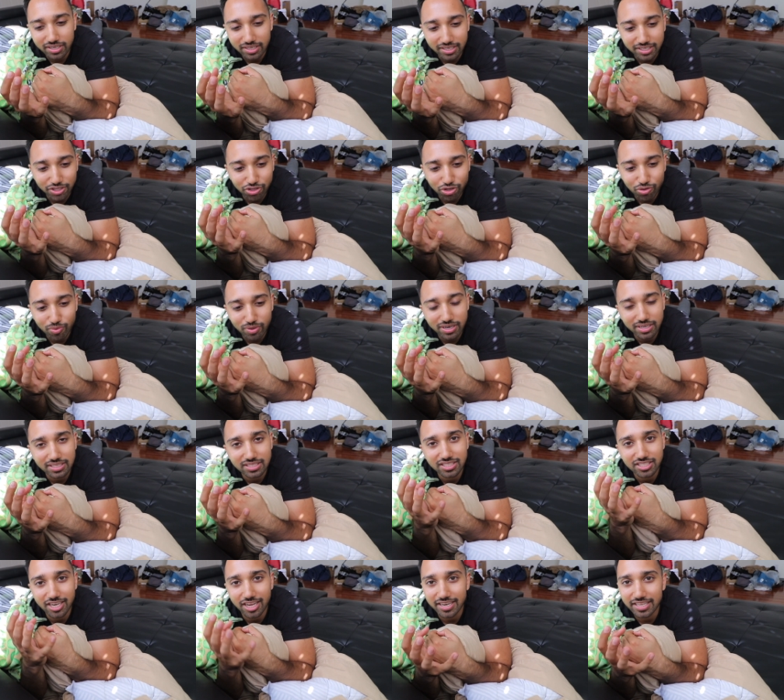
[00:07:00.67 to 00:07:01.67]
to you don't want to
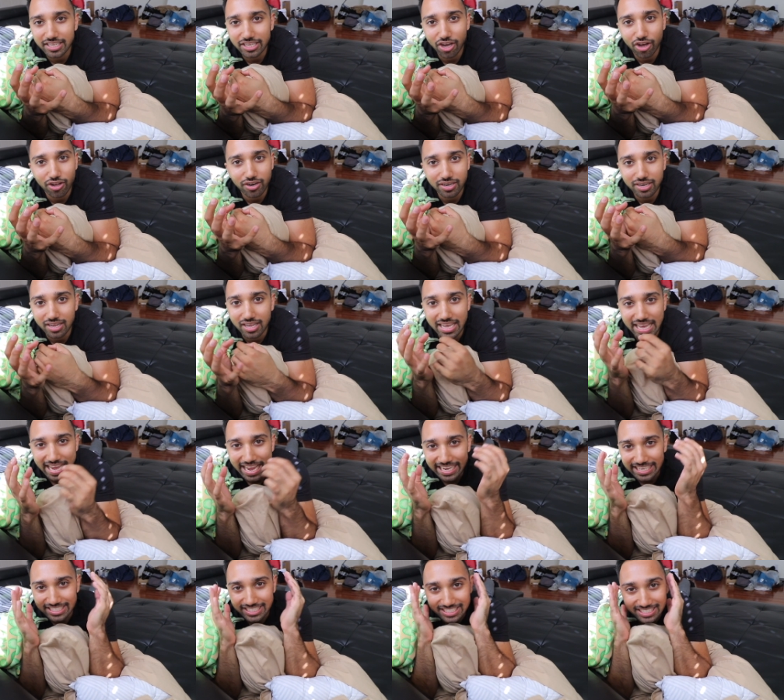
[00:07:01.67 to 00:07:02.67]
study on
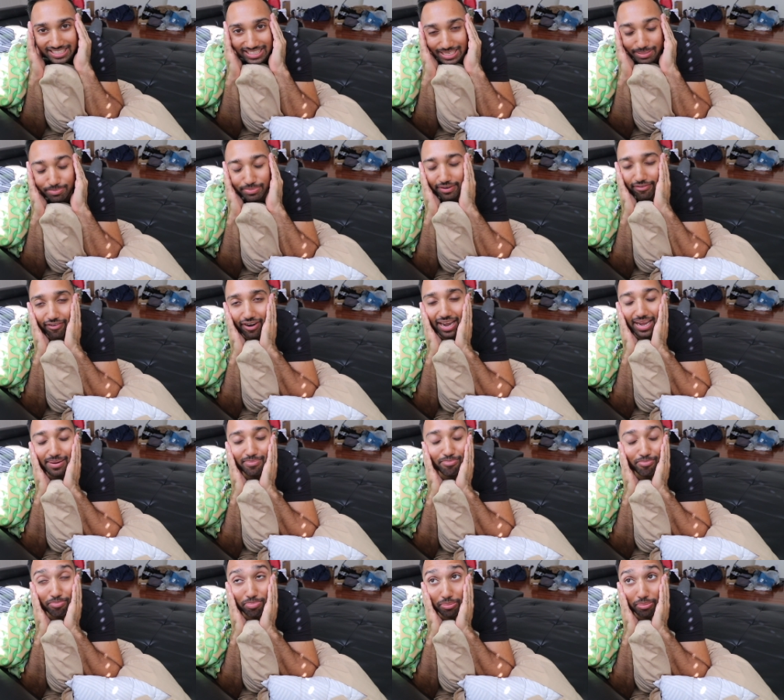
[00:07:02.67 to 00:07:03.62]
a sleep deprived